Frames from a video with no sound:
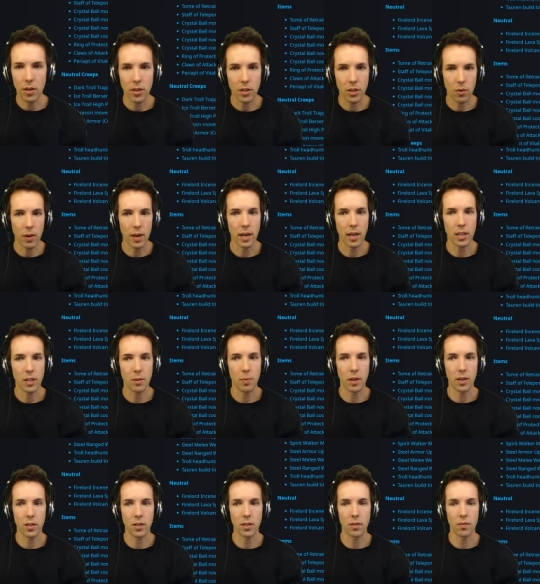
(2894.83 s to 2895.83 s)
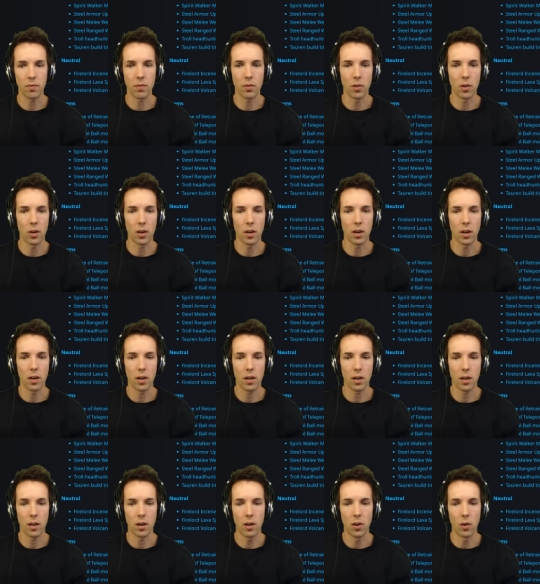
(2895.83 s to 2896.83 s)
is quite expensive for
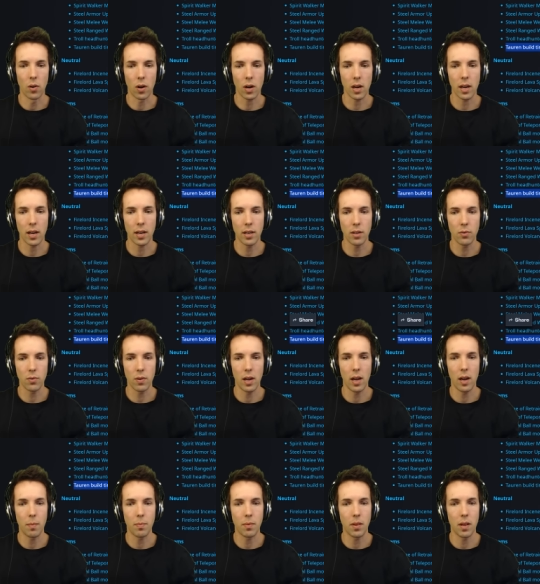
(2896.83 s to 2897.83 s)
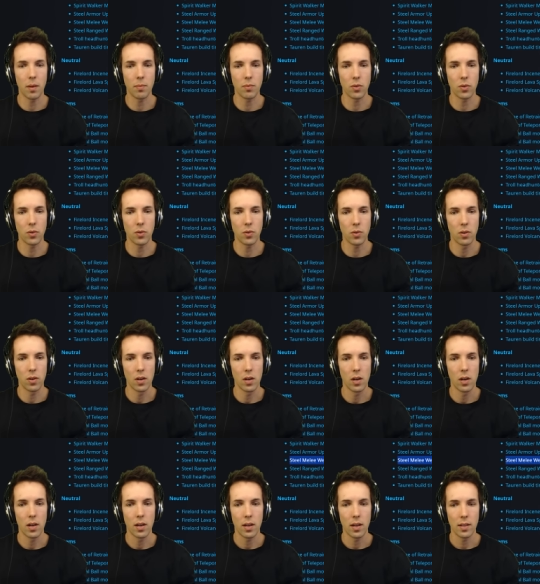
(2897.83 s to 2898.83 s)
Orc, and this will help them to
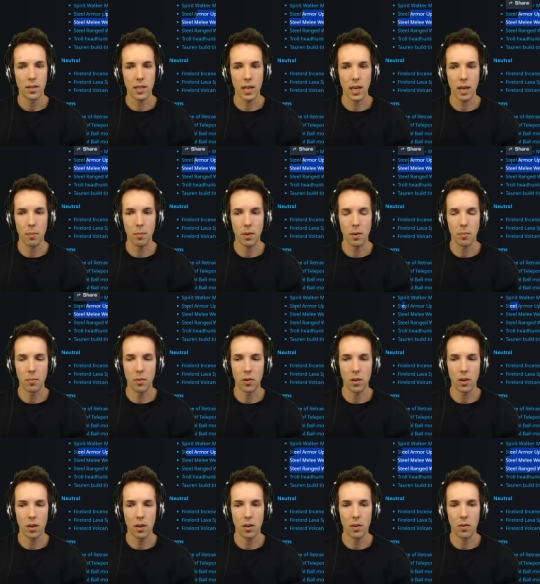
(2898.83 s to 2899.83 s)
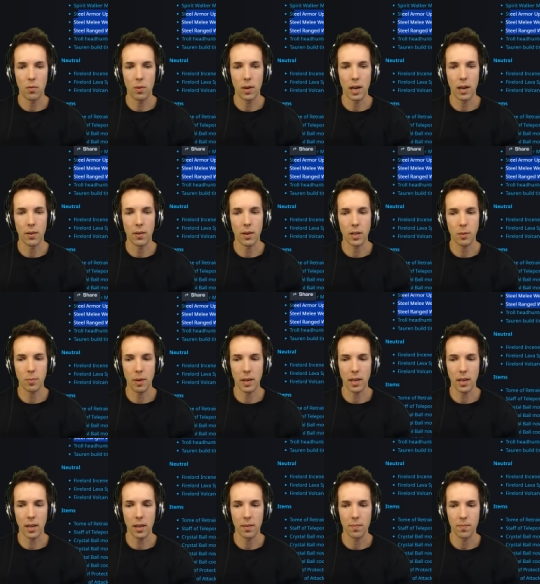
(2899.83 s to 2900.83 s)
tech a bit more while
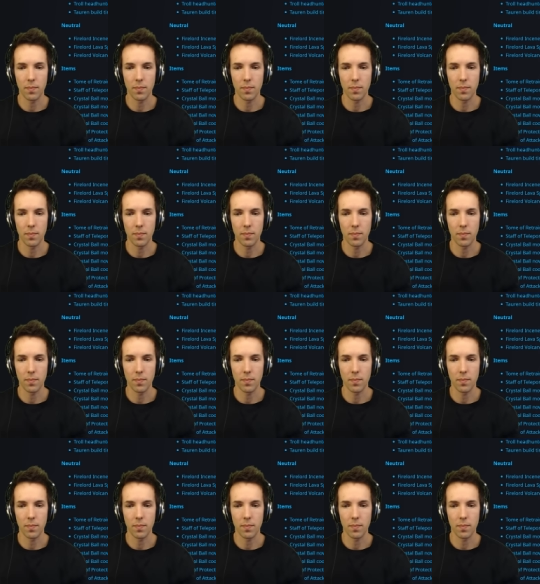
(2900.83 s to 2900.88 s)
expanding.